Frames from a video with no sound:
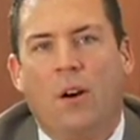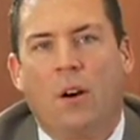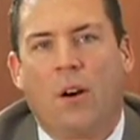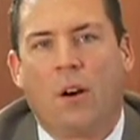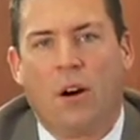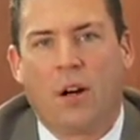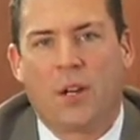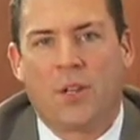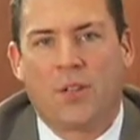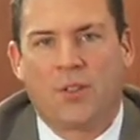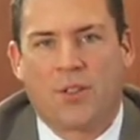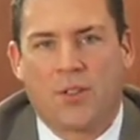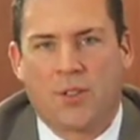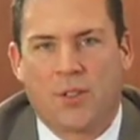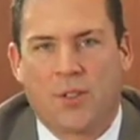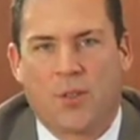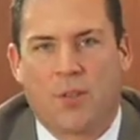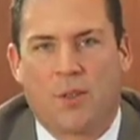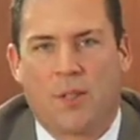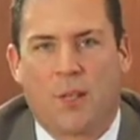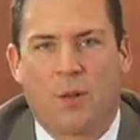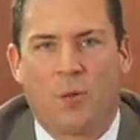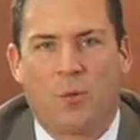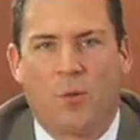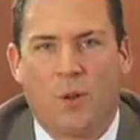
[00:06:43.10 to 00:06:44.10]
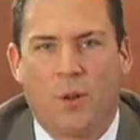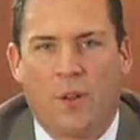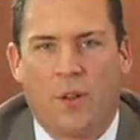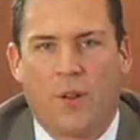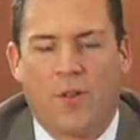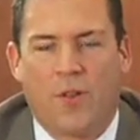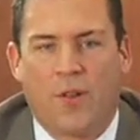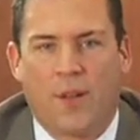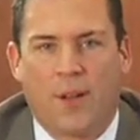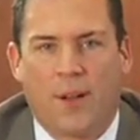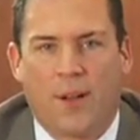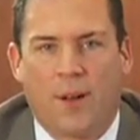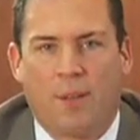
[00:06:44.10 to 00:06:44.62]
Also, a rule of
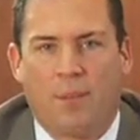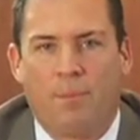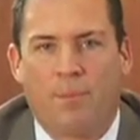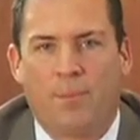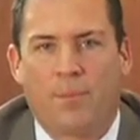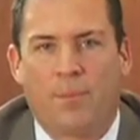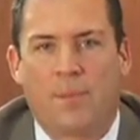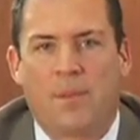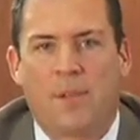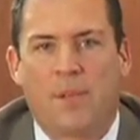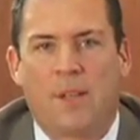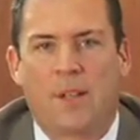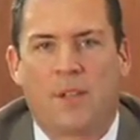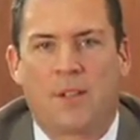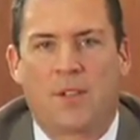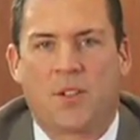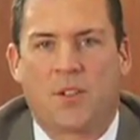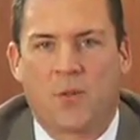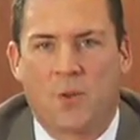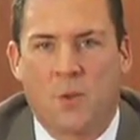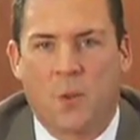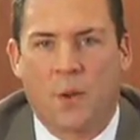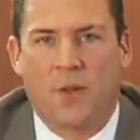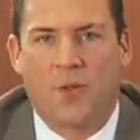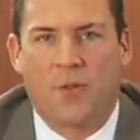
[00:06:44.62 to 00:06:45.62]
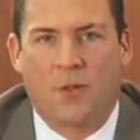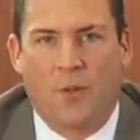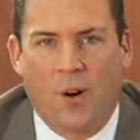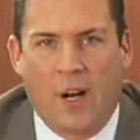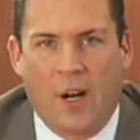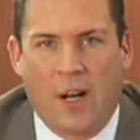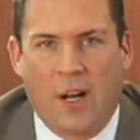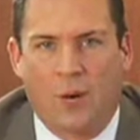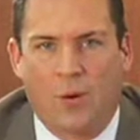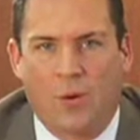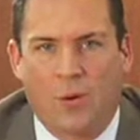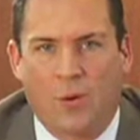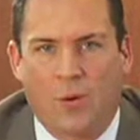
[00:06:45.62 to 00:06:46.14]
thumb is a
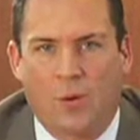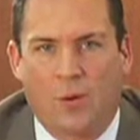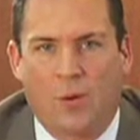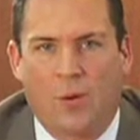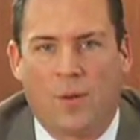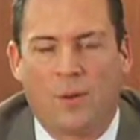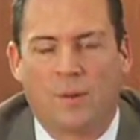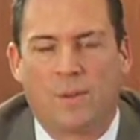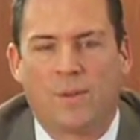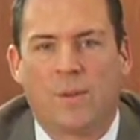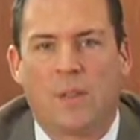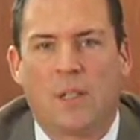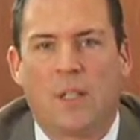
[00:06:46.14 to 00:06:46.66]
24-hour rule.